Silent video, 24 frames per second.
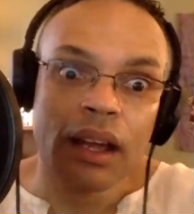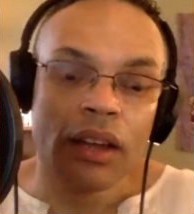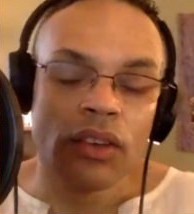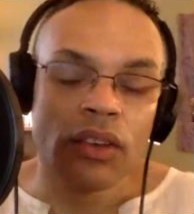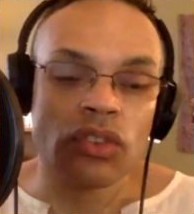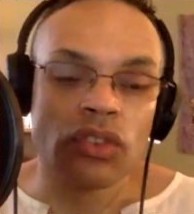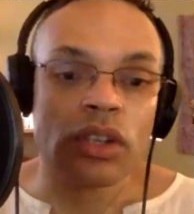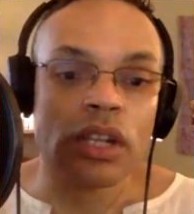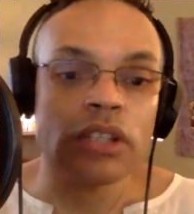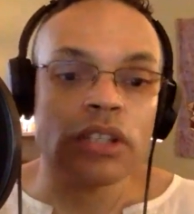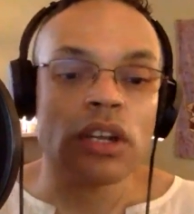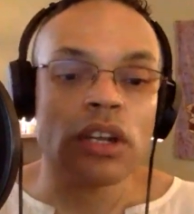
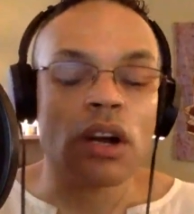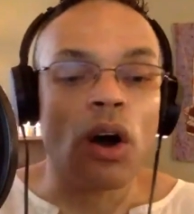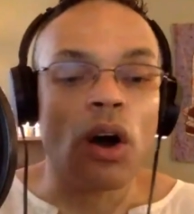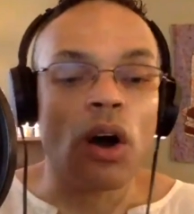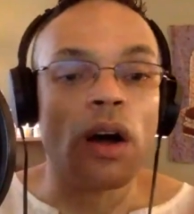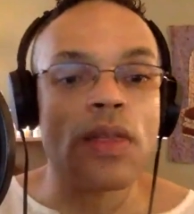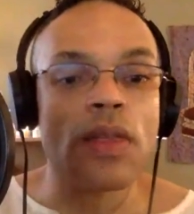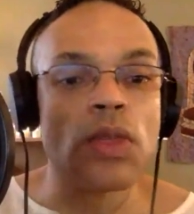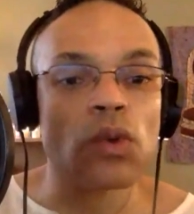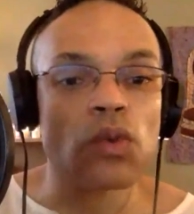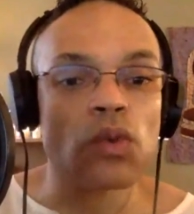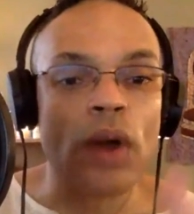so that they're
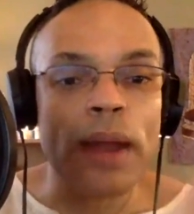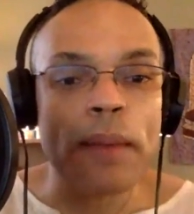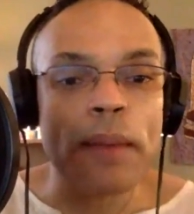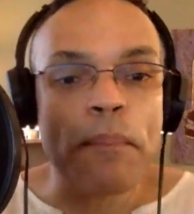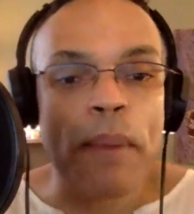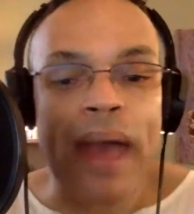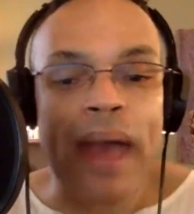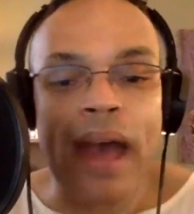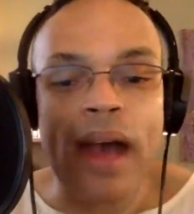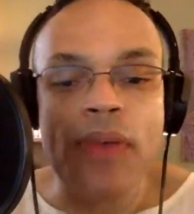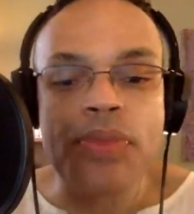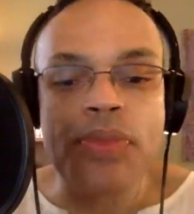on the right
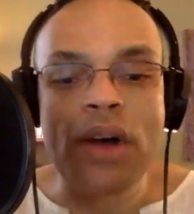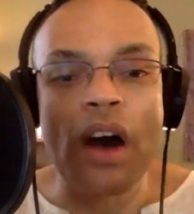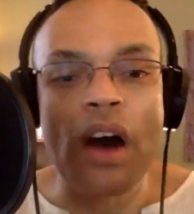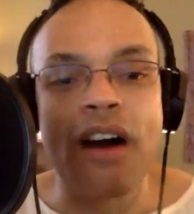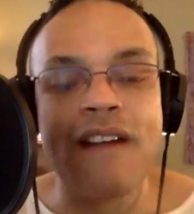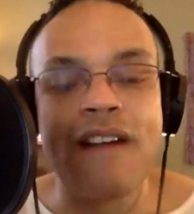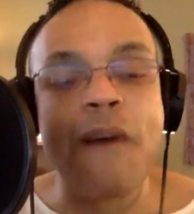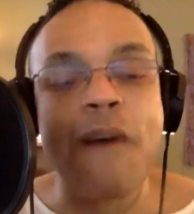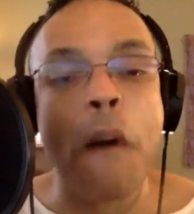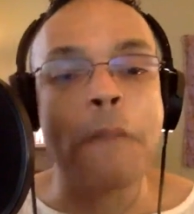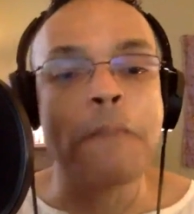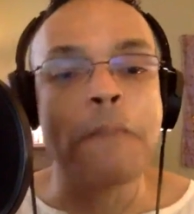path
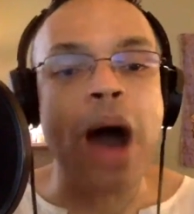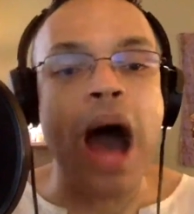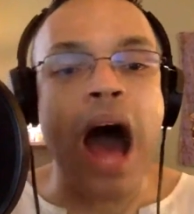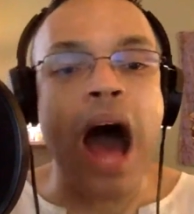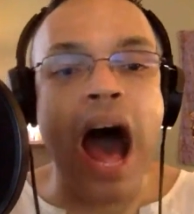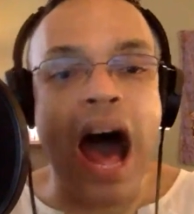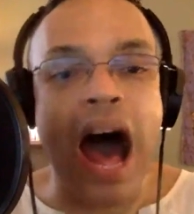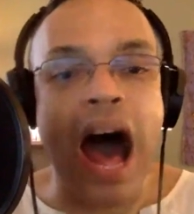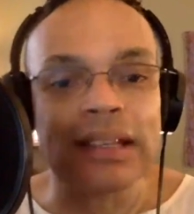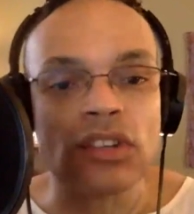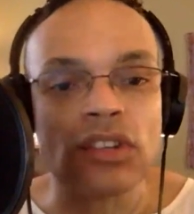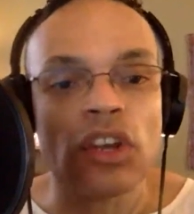of
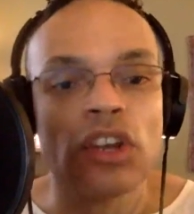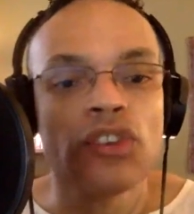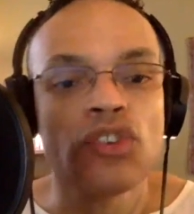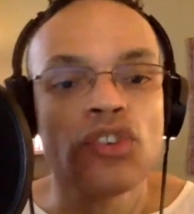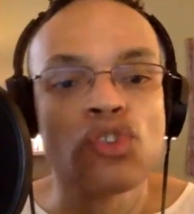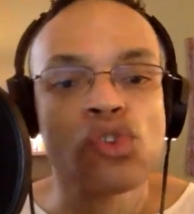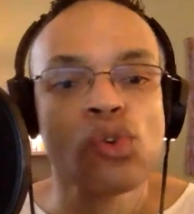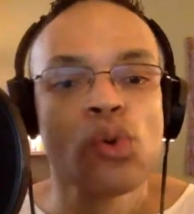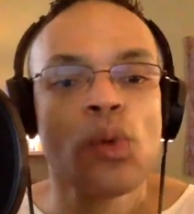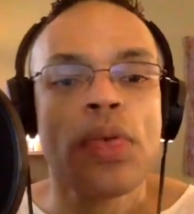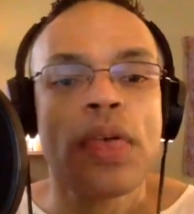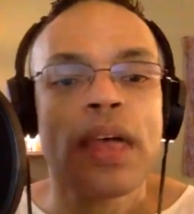ma'at,
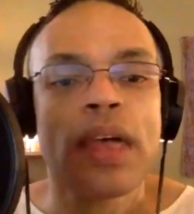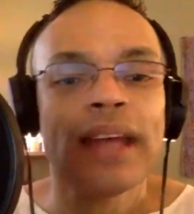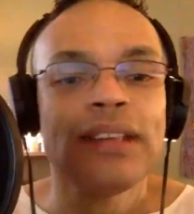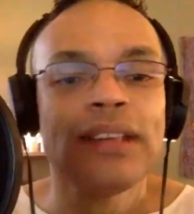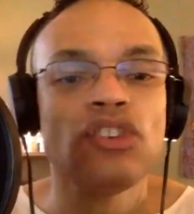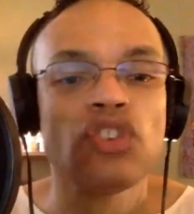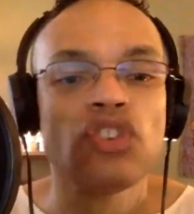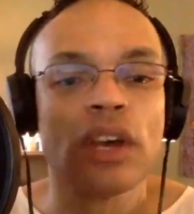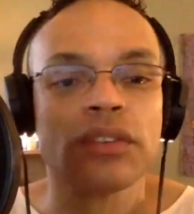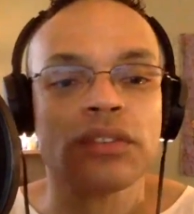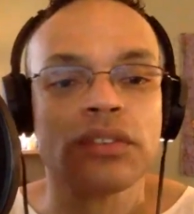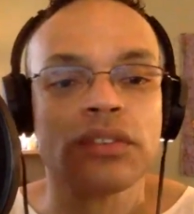truth,
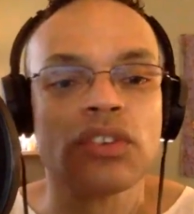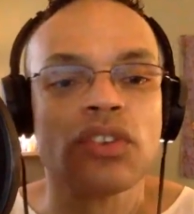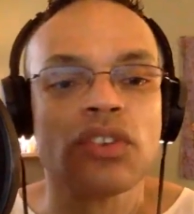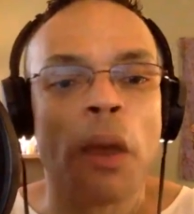justice,